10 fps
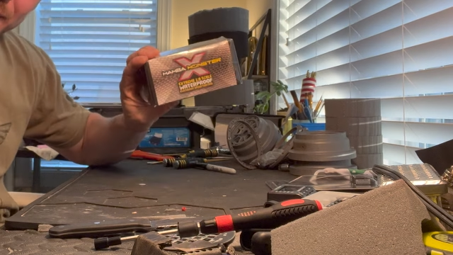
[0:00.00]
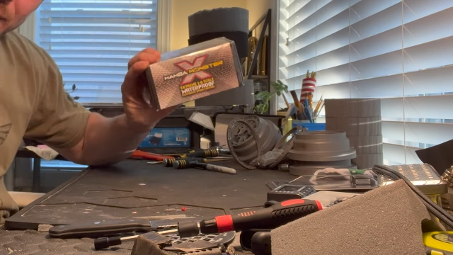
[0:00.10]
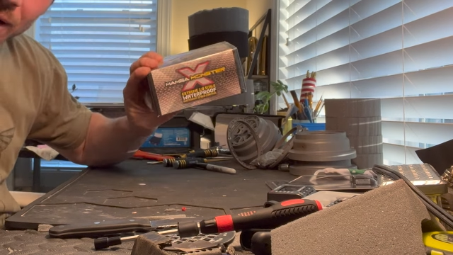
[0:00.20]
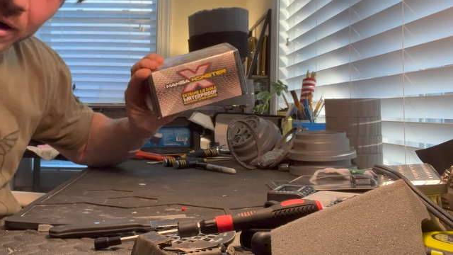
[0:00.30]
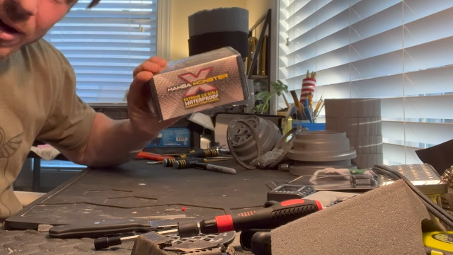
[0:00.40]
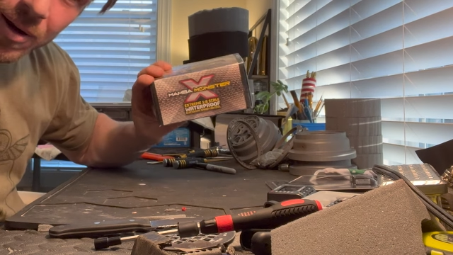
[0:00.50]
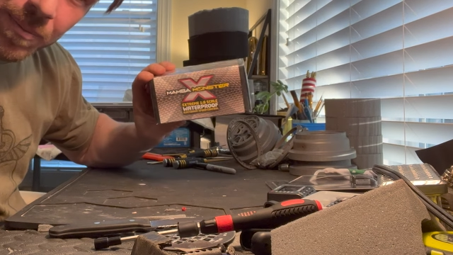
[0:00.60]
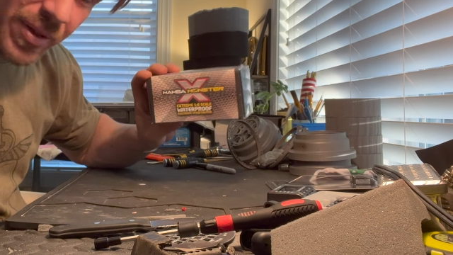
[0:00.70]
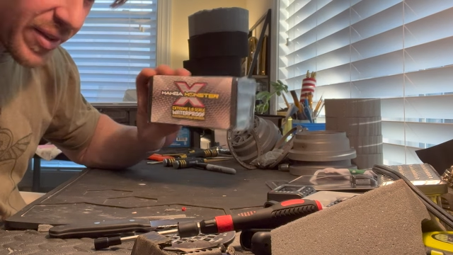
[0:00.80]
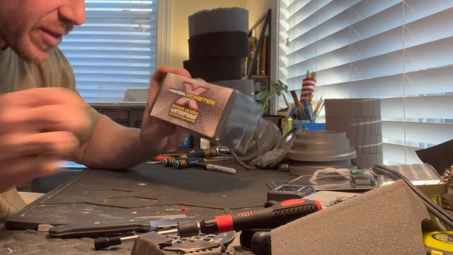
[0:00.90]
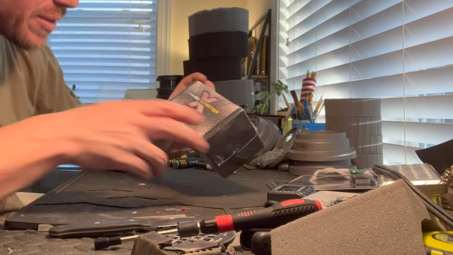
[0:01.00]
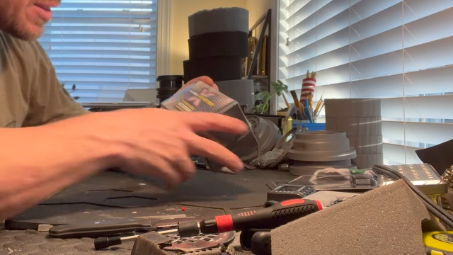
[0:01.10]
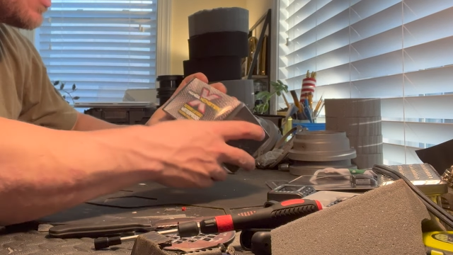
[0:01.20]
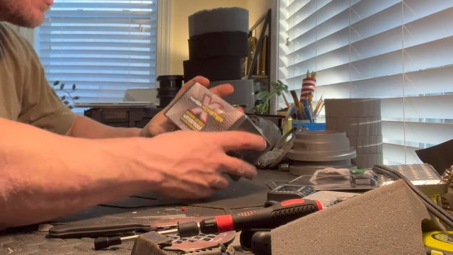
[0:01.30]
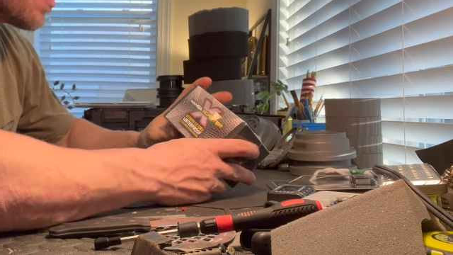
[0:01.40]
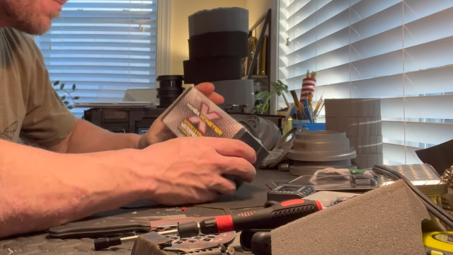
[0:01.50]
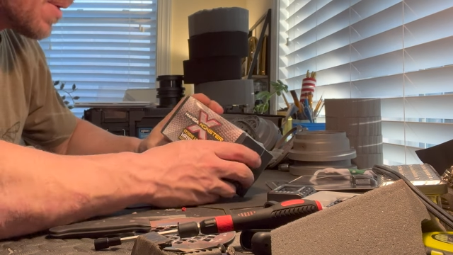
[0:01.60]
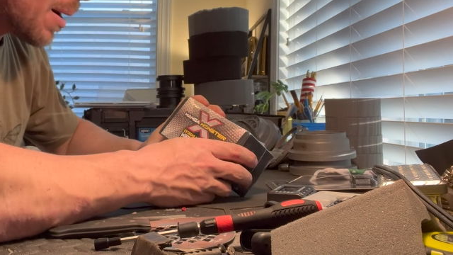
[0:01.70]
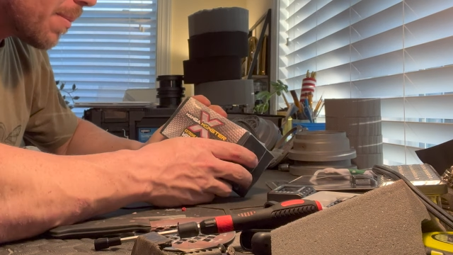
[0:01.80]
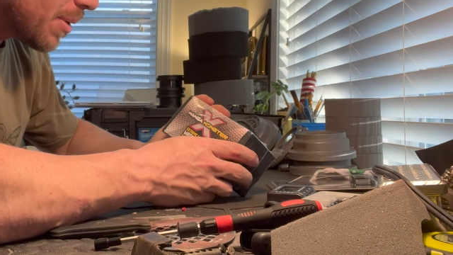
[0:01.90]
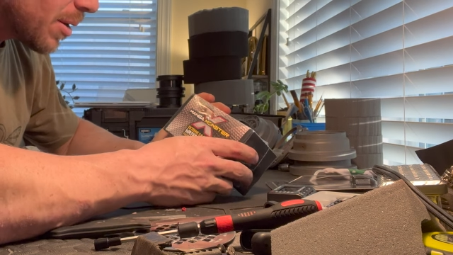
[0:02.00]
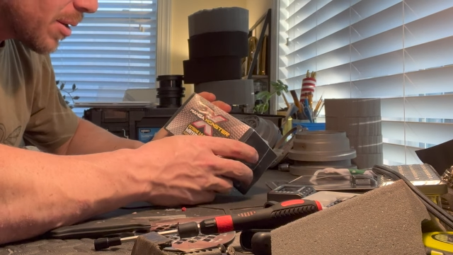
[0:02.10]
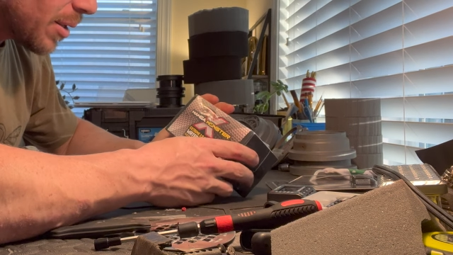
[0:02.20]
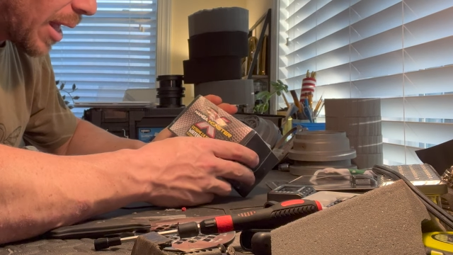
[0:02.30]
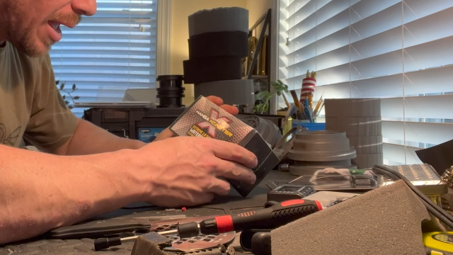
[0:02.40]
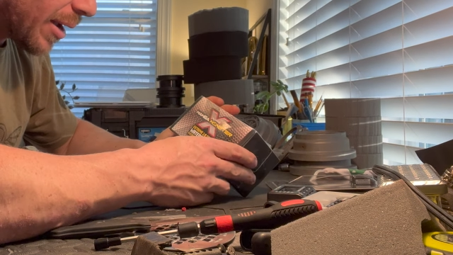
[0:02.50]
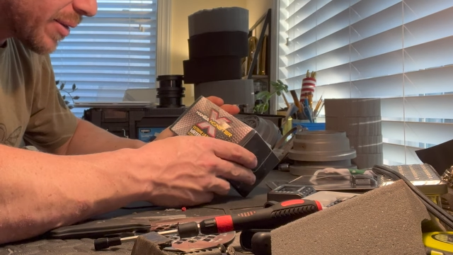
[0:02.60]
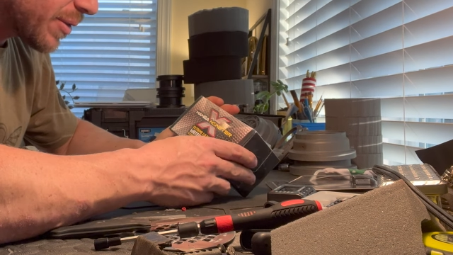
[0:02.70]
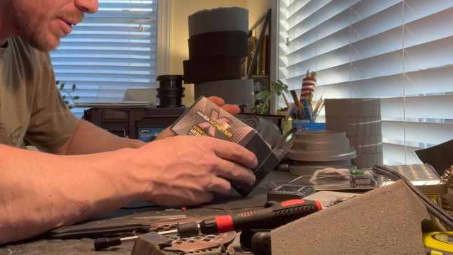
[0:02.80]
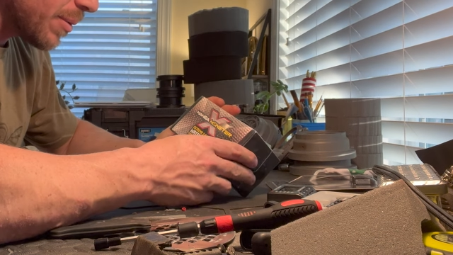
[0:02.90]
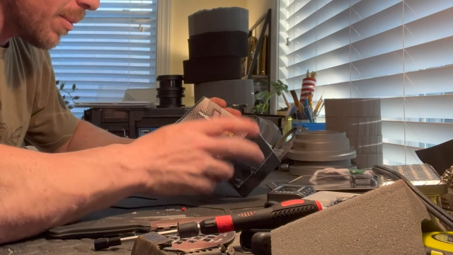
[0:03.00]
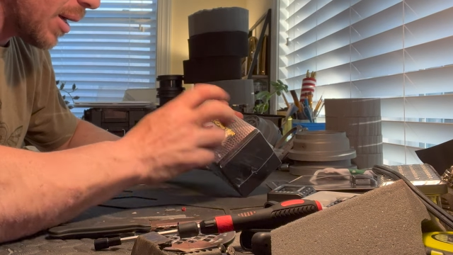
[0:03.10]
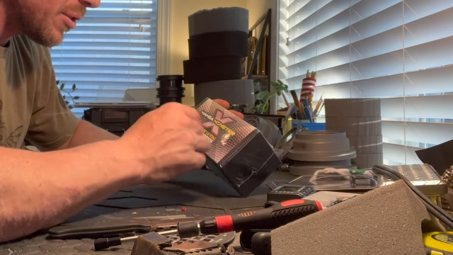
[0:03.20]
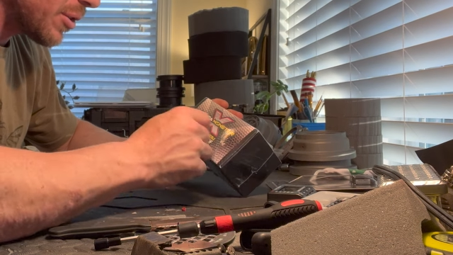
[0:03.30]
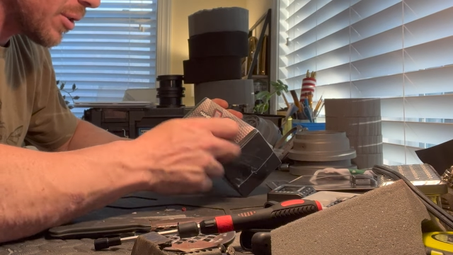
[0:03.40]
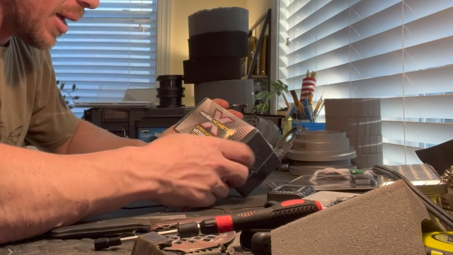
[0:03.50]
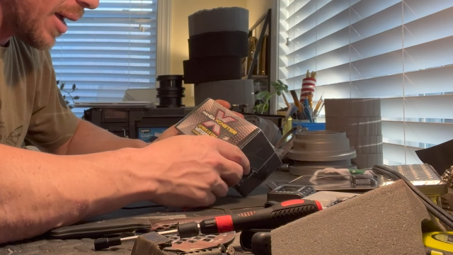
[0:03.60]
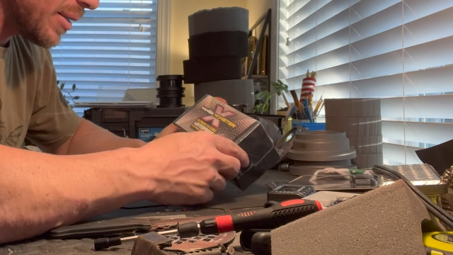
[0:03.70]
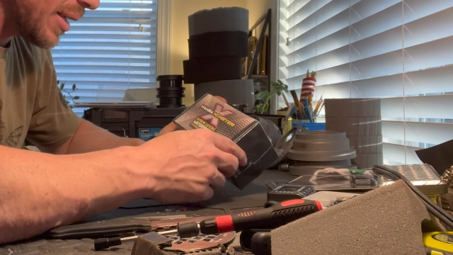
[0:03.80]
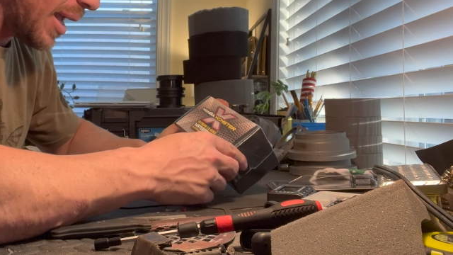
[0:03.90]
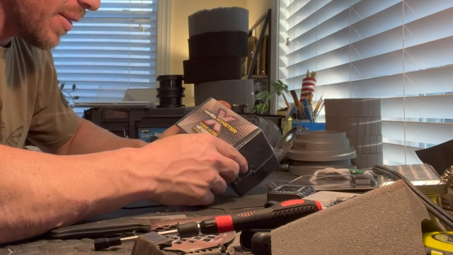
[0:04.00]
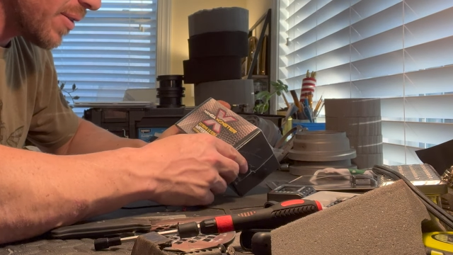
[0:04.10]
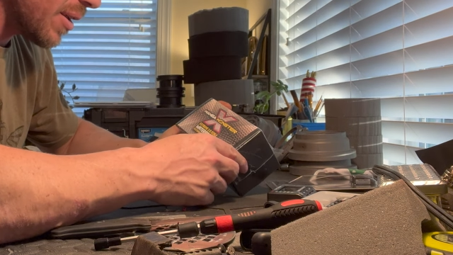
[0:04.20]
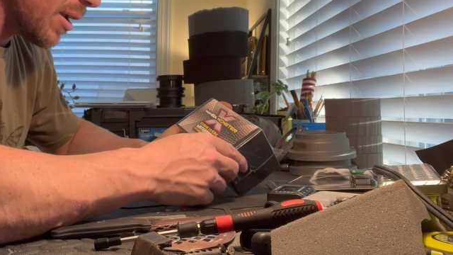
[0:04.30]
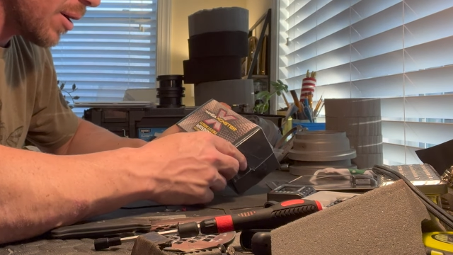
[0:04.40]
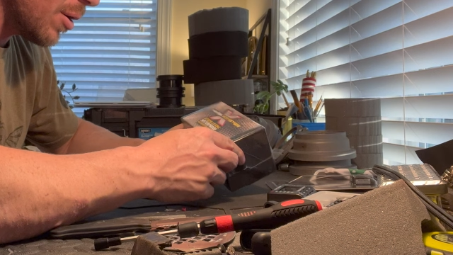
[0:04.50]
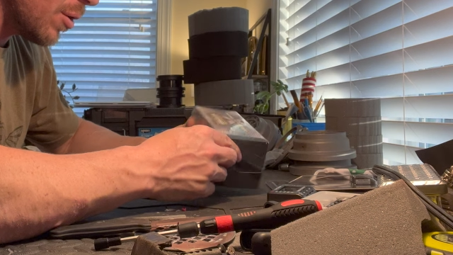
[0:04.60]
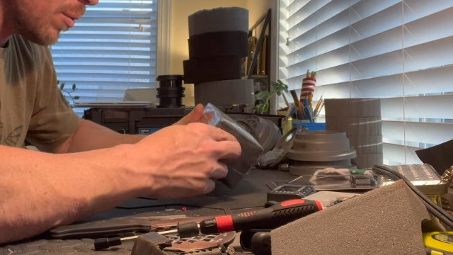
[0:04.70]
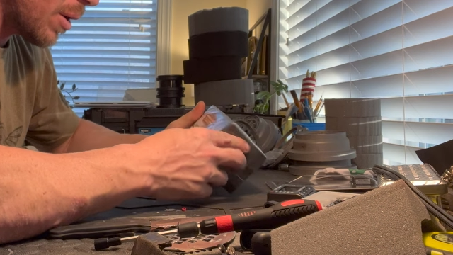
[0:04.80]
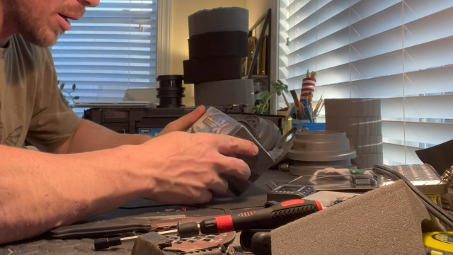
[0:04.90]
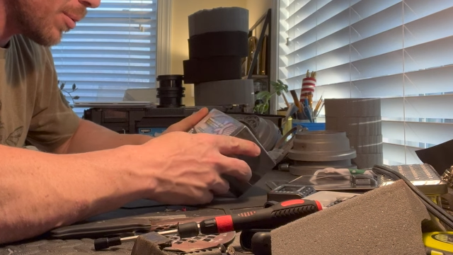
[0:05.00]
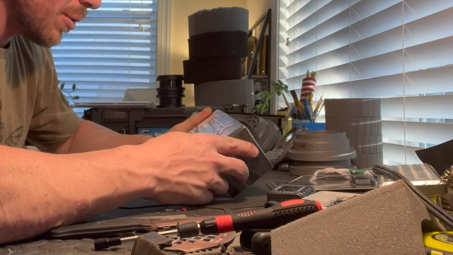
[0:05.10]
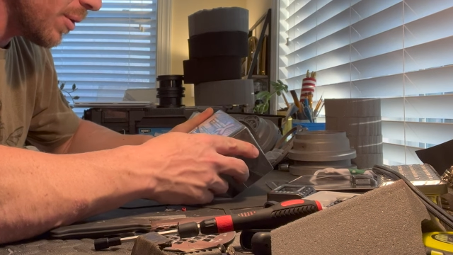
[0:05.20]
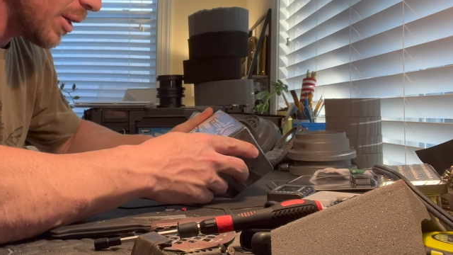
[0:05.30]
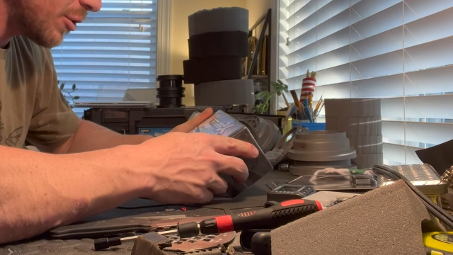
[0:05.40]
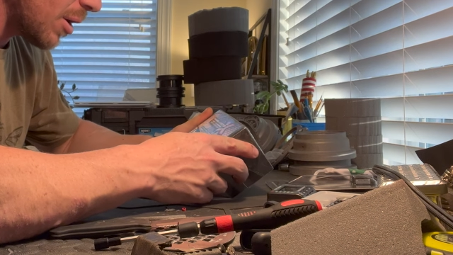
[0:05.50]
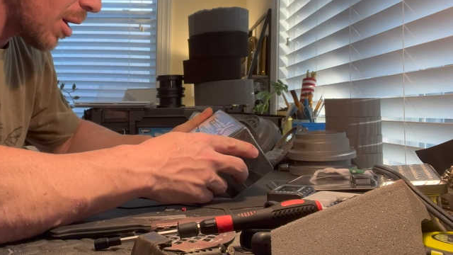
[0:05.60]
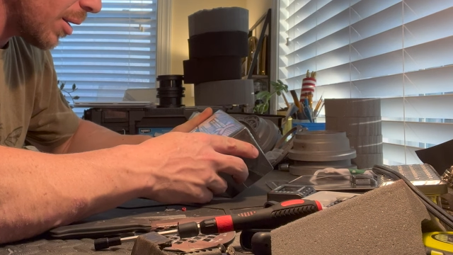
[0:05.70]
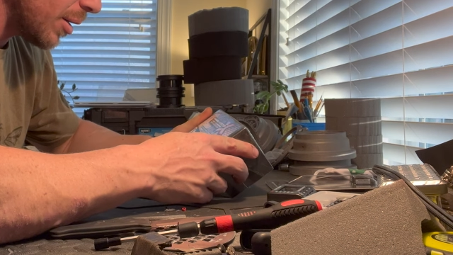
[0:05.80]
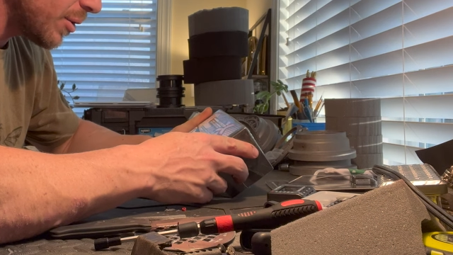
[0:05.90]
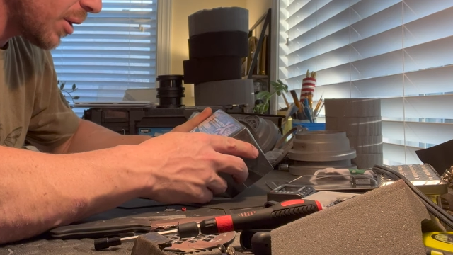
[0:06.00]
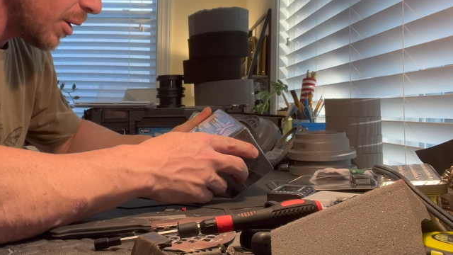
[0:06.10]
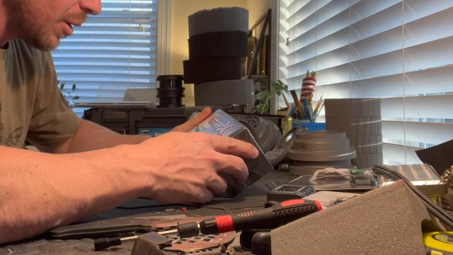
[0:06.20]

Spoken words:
No face is visible, so there are no lips to read.